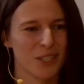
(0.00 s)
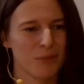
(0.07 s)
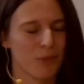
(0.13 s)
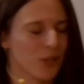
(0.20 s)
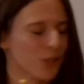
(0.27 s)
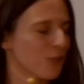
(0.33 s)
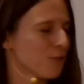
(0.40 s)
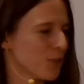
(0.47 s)

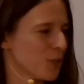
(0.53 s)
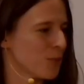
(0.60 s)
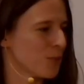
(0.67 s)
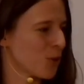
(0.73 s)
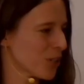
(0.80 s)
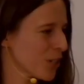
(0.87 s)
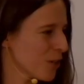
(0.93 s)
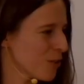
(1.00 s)
Myrtle
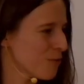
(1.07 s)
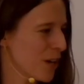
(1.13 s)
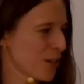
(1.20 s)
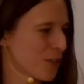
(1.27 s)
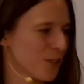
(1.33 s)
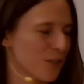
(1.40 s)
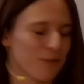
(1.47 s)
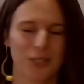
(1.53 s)
Fillmore,
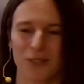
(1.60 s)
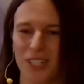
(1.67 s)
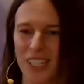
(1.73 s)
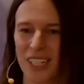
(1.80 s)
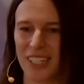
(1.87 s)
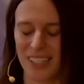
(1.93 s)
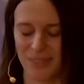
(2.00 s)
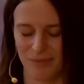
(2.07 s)
co-founder of
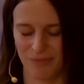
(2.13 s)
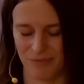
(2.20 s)
Unity,